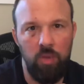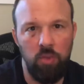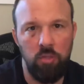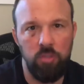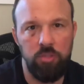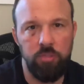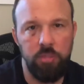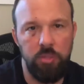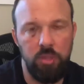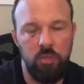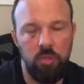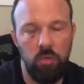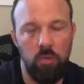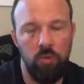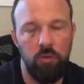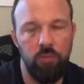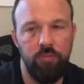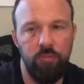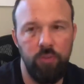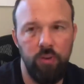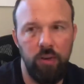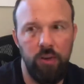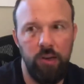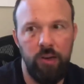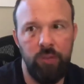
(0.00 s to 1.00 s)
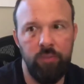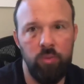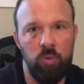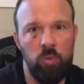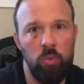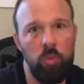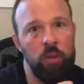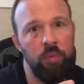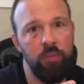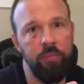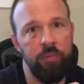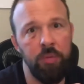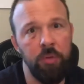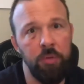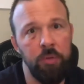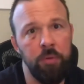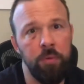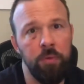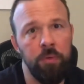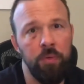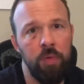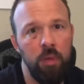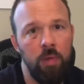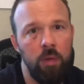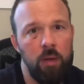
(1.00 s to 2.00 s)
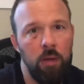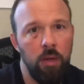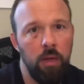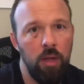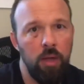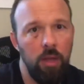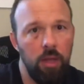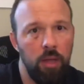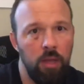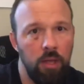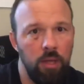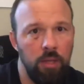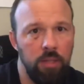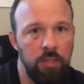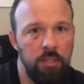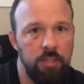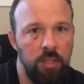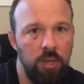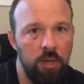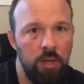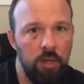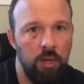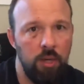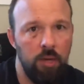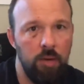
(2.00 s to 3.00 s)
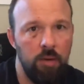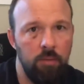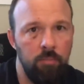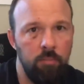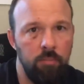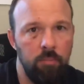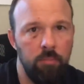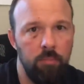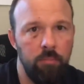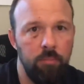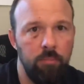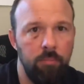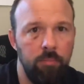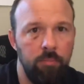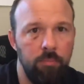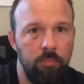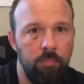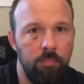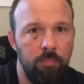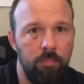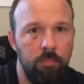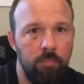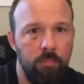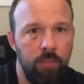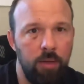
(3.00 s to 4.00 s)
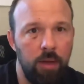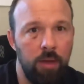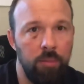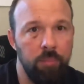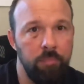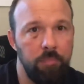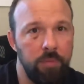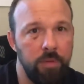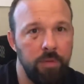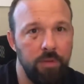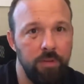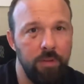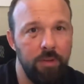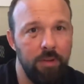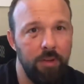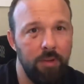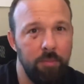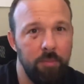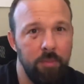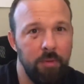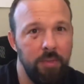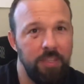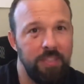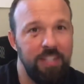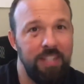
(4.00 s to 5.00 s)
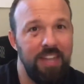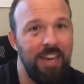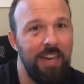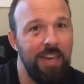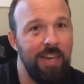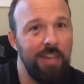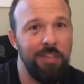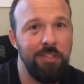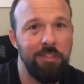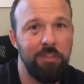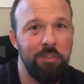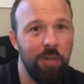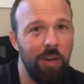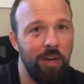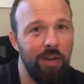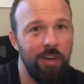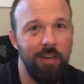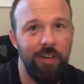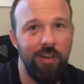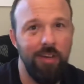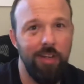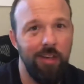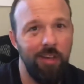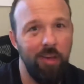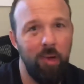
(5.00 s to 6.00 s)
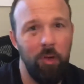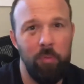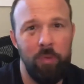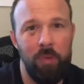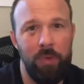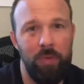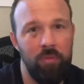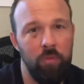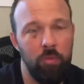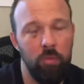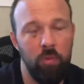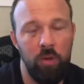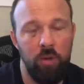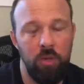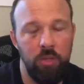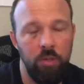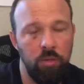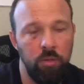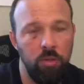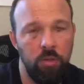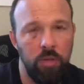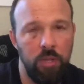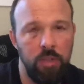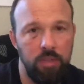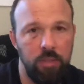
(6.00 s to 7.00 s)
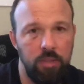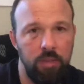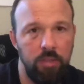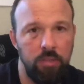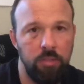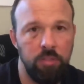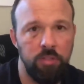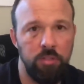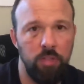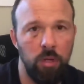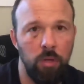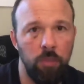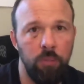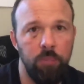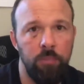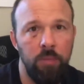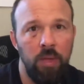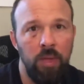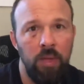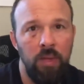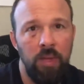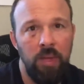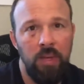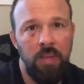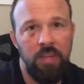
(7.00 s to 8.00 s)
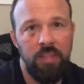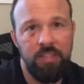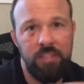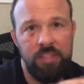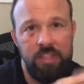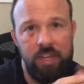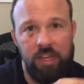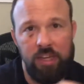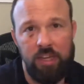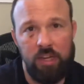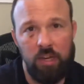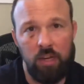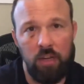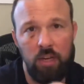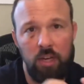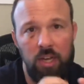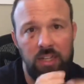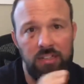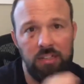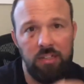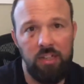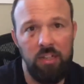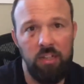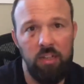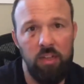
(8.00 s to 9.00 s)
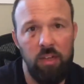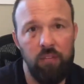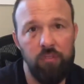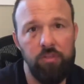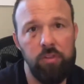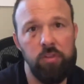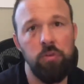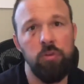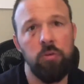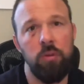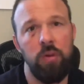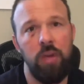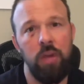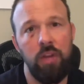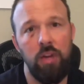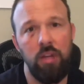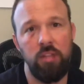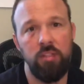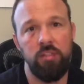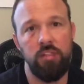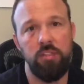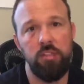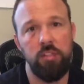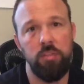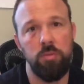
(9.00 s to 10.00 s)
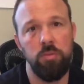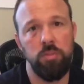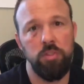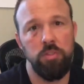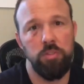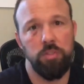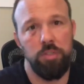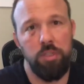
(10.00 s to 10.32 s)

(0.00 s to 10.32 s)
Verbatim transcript: ultimate goal for every one of you. And um, I'm, I'm going to die trying to help every one of you get there. So take care, guys. I love you, and I'll see you in the